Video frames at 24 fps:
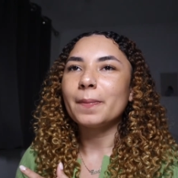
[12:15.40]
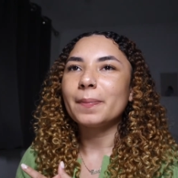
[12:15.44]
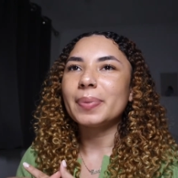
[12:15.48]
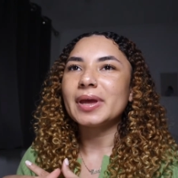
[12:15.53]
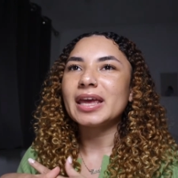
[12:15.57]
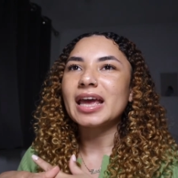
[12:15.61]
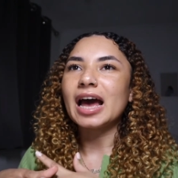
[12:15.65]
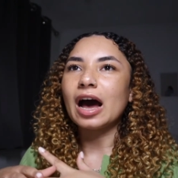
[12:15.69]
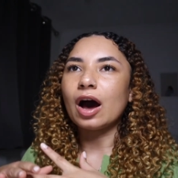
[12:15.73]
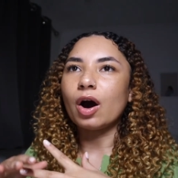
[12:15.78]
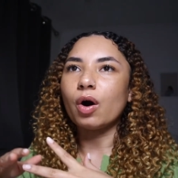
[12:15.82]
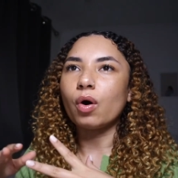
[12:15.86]

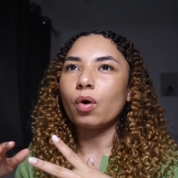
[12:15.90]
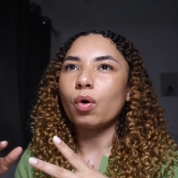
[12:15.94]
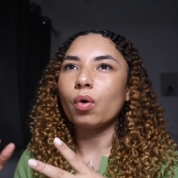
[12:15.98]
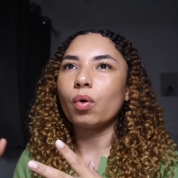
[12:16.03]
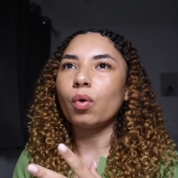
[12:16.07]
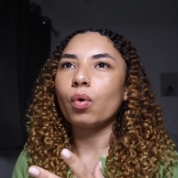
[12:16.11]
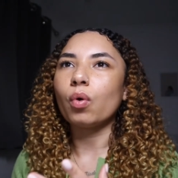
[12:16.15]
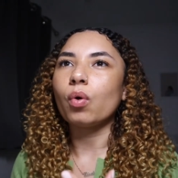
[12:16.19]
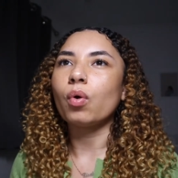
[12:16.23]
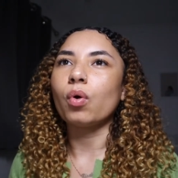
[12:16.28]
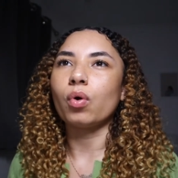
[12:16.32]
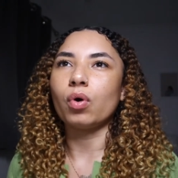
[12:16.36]
be at
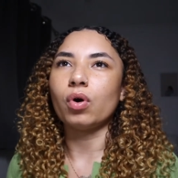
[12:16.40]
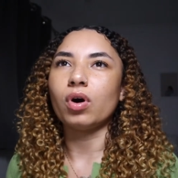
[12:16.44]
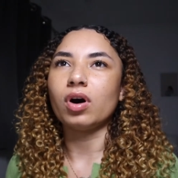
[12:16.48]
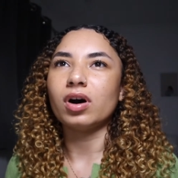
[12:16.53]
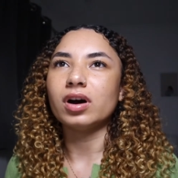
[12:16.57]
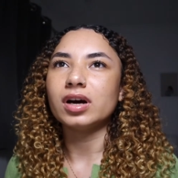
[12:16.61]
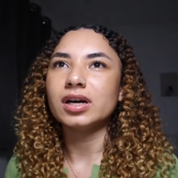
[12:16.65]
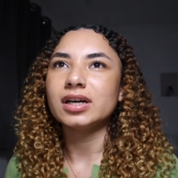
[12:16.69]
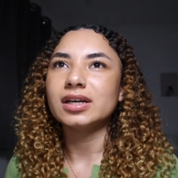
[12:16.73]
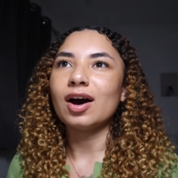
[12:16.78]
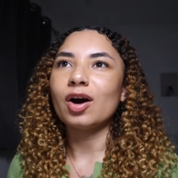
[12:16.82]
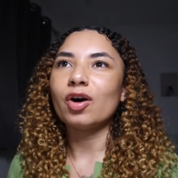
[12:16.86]
awe
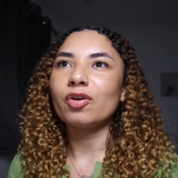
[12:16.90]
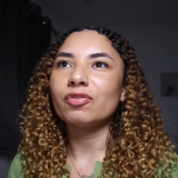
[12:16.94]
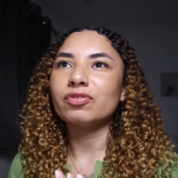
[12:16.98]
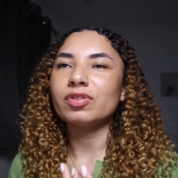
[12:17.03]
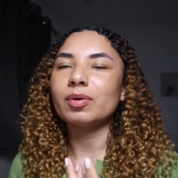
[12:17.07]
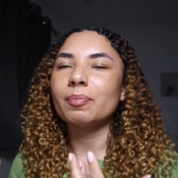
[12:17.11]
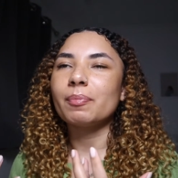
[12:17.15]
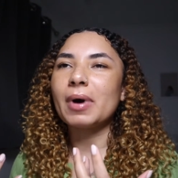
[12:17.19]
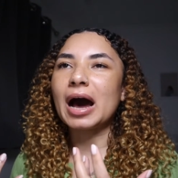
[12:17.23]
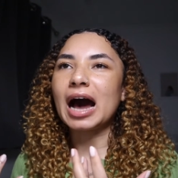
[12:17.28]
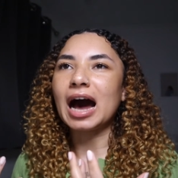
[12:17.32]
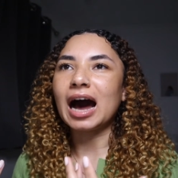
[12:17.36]
of the
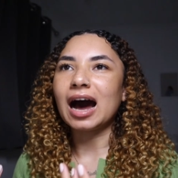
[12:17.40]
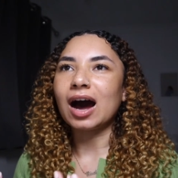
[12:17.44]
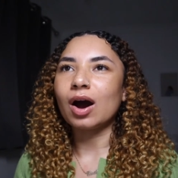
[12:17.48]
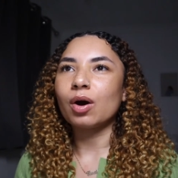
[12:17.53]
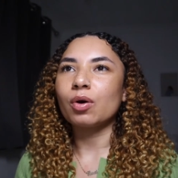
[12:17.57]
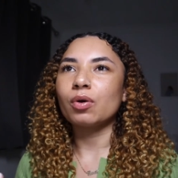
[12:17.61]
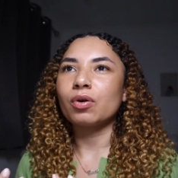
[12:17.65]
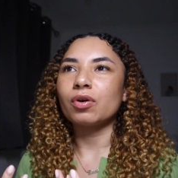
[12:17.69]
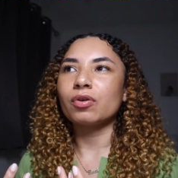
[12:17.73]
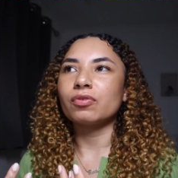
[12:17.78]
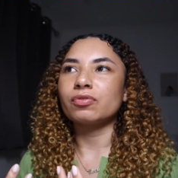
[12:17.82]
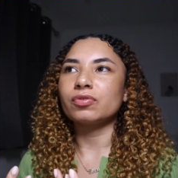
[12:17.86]

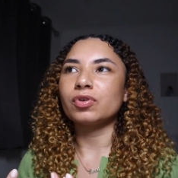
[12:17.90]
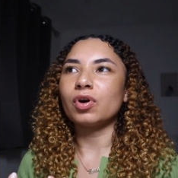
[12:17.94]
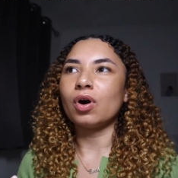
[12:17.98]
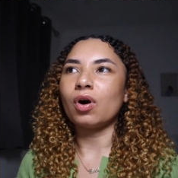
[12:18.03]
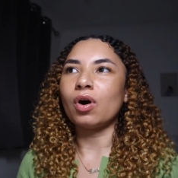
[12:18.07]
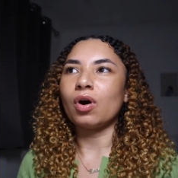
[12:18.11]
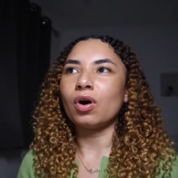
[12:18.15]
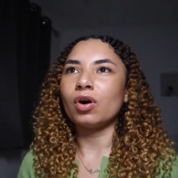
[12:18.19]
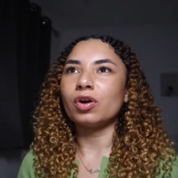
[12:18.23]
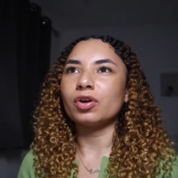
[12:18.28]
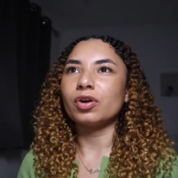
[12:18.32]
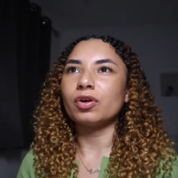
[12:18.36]
power of
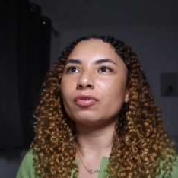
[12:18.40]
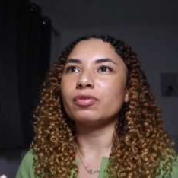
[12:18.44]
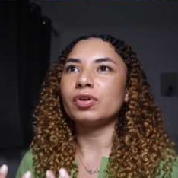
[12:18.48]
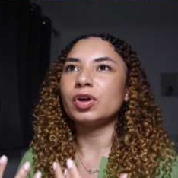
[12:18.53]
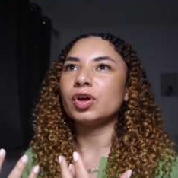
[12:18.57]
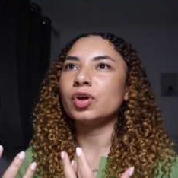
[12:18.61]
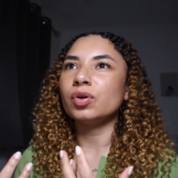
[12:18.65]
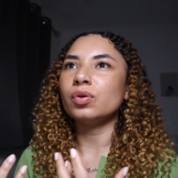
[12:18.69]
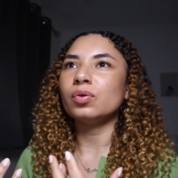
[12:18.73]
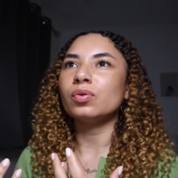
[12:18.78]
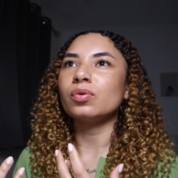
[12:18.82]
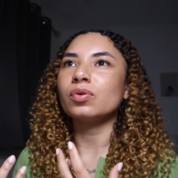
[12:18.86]
God, of
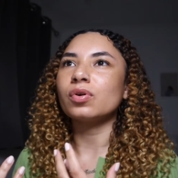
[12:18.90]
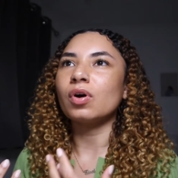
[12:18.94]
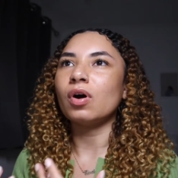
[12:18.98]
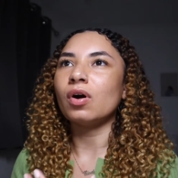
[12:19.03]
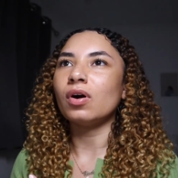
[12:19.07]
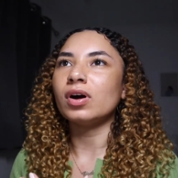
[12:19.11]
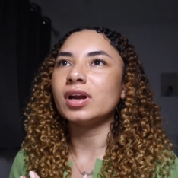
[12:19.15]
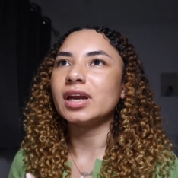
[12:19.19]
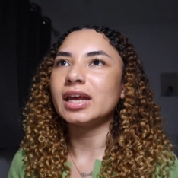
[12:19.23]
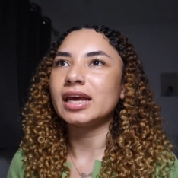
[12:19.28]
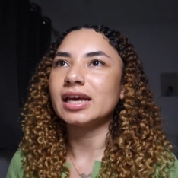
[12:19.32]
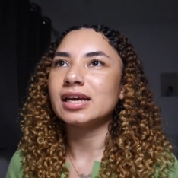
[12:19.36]
who
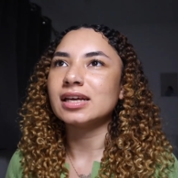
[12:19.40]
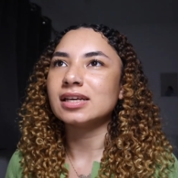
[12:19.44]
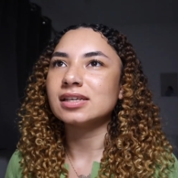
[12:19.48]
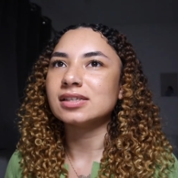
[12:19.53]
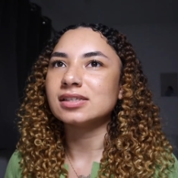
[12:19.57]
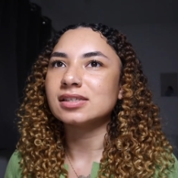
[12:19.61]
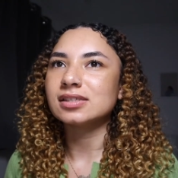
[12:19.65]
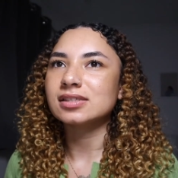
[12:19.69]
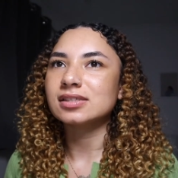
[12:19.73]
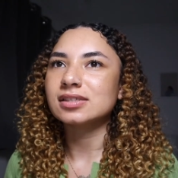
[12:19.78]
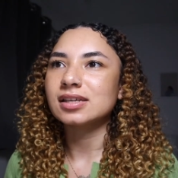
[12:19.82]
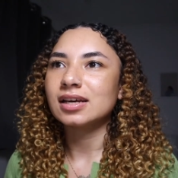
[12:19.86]
God
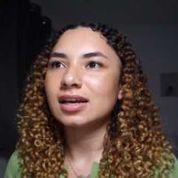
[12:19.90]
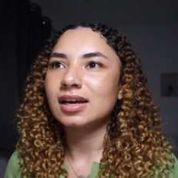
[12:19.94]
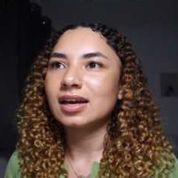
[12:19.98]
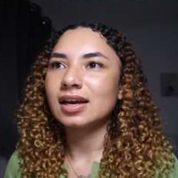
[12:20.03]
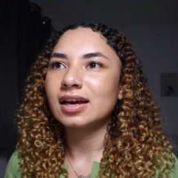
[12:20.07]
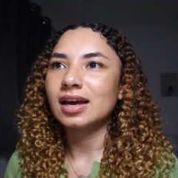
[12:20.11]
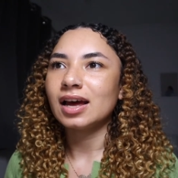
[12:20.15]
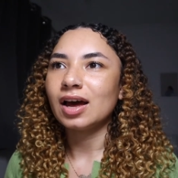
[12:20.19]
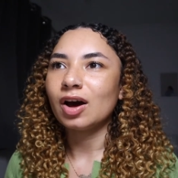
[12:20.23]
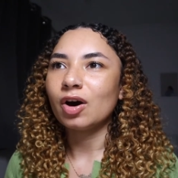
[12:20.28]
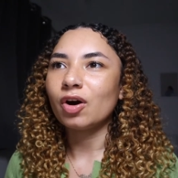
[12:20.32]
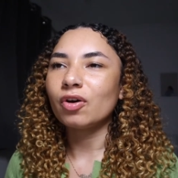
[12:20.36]
is,
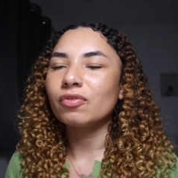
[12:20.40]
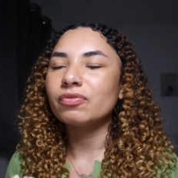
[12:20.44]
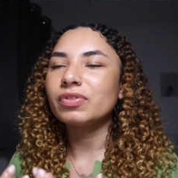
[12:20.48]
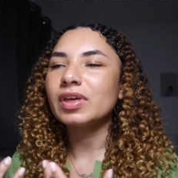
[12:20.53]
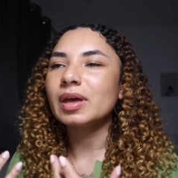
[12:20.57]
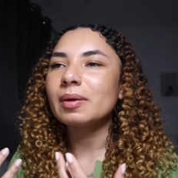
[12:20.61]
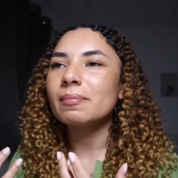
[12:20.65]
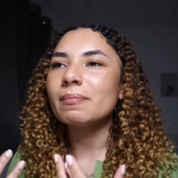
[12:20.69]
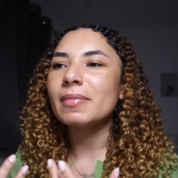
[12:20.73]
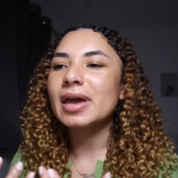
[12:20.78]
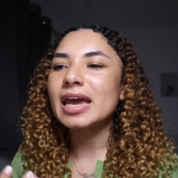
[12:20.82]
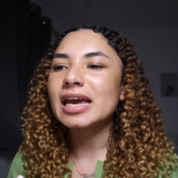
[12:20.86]
of
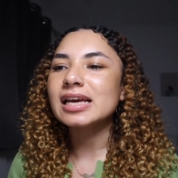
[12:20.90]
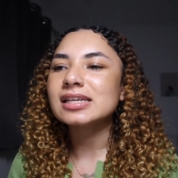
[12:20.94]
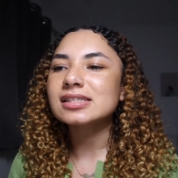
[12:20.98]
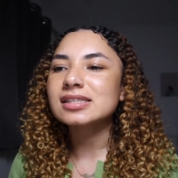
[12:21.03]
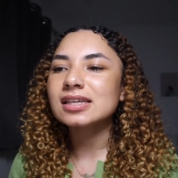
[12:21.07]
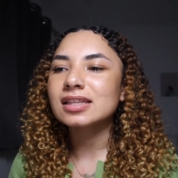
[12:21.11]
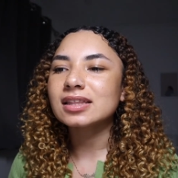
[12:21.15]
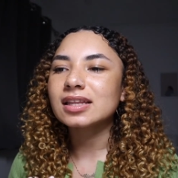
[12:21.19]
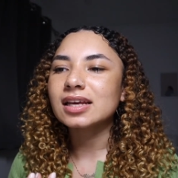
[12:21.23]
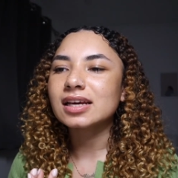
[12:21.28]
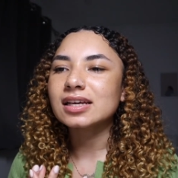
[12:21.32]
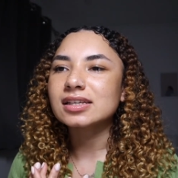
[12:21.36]
the
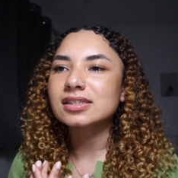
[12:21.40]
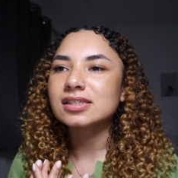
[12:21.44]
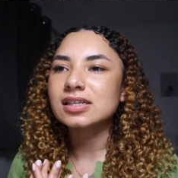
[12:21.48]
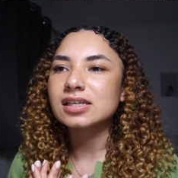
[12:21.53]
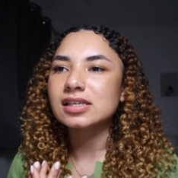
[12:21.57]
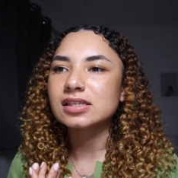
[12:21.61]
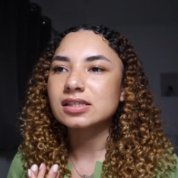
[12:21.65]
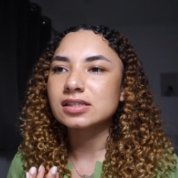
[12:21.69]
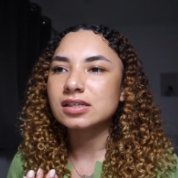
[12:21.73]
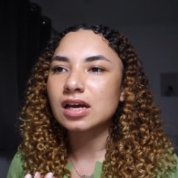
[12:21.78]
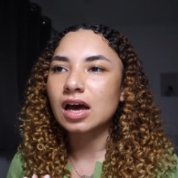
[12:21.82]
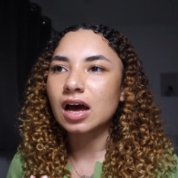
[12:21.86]
amazing things
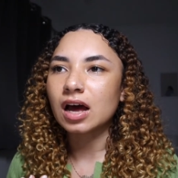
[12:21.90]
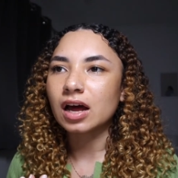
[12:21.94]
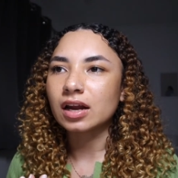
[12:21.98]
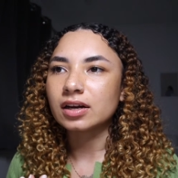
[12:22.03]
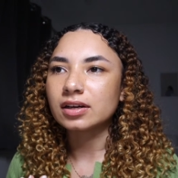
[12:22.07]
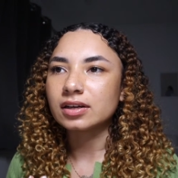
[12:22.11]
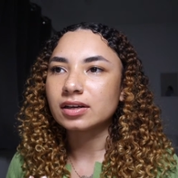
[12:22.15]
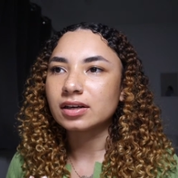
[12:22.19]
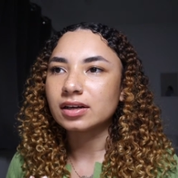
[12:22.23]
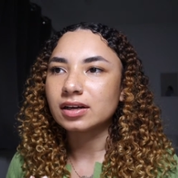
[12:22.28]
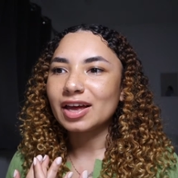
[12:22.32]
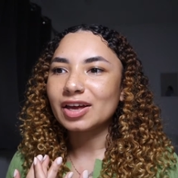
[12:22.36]
He's
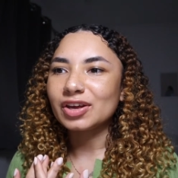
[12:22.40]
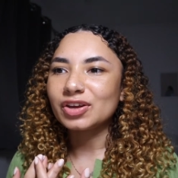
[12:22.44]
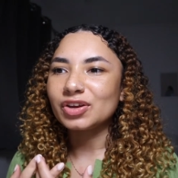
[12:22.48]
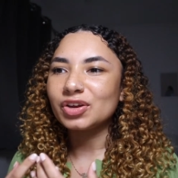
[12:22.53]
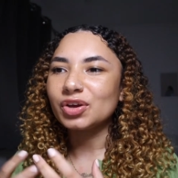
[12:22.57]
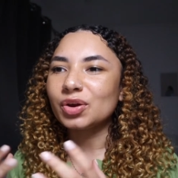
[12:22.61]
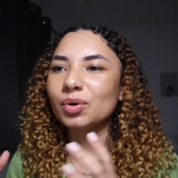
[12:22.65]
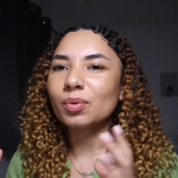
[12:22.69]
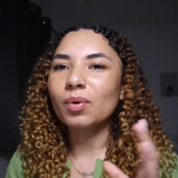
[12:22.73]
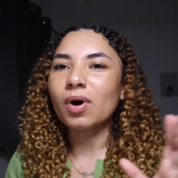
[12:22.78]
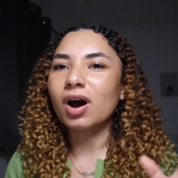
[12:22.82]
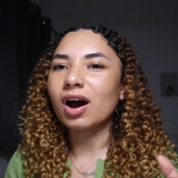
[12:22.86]
done,
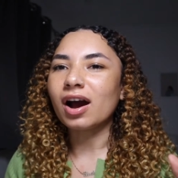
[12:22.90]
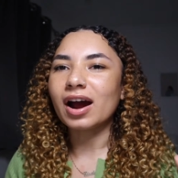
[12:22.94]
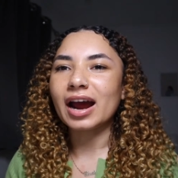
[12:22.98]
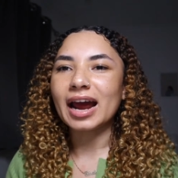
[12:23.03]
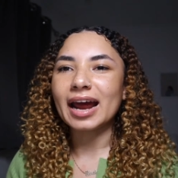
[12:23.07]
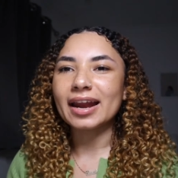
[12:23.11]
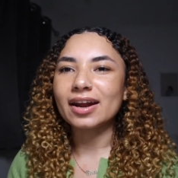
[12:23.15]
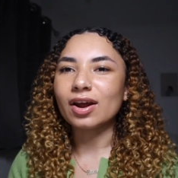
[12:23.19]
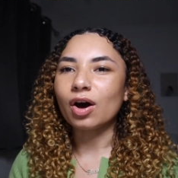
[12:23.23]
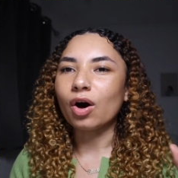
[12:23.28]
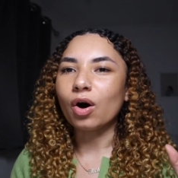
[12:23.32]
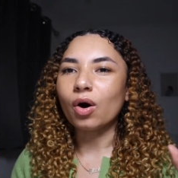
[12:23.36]
you are
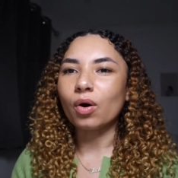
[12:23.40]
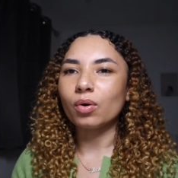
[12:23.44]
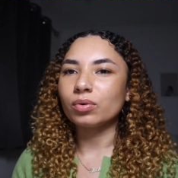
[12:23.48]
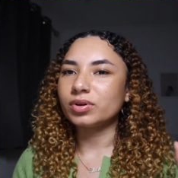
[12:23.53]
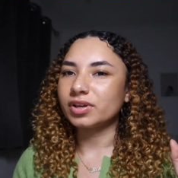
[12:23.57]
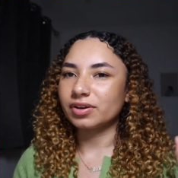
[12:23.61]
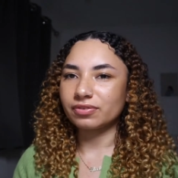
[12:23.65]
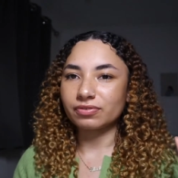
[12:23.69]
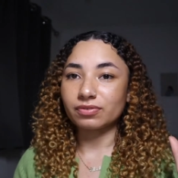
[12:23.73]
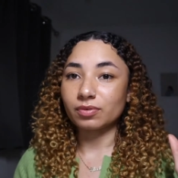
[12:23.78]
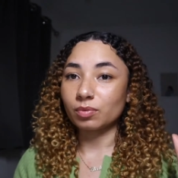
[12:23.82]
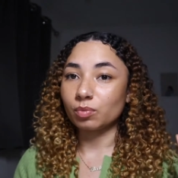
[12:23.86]
in a whole
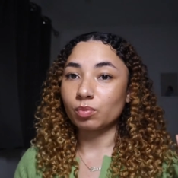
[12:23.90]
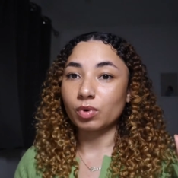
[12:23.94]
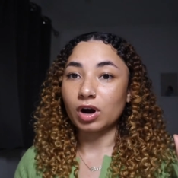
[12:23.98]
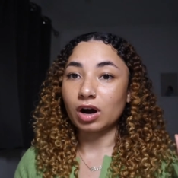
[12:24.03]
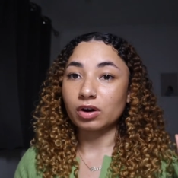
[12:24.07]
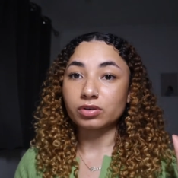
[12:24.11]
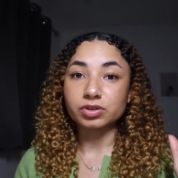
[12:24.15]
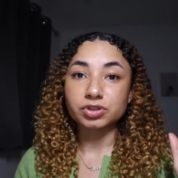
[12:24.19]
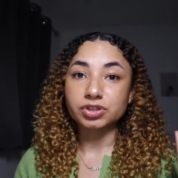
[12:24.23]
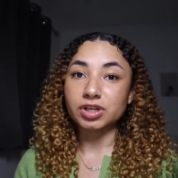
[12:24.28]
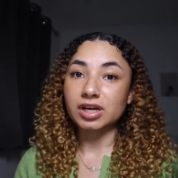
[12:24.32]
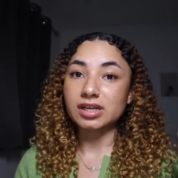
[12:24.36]
different
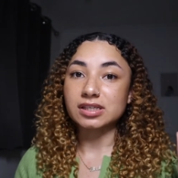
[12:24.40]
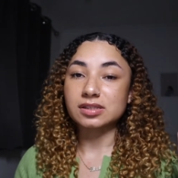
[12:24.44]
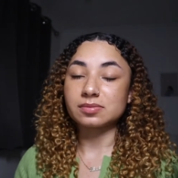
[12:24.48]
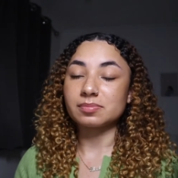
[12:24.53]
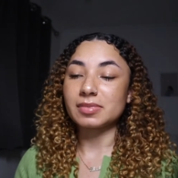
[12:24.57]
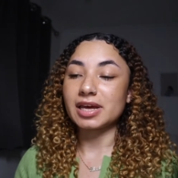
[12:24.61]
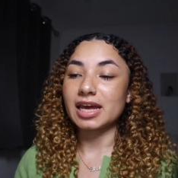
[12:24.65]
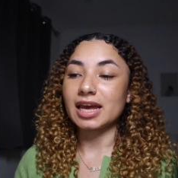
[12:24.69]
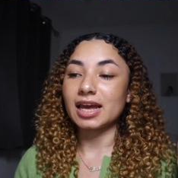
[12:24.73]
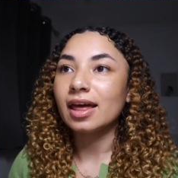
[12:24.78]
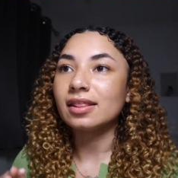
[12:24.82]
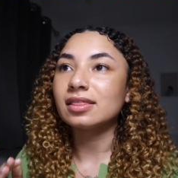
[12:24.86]
world, trust me.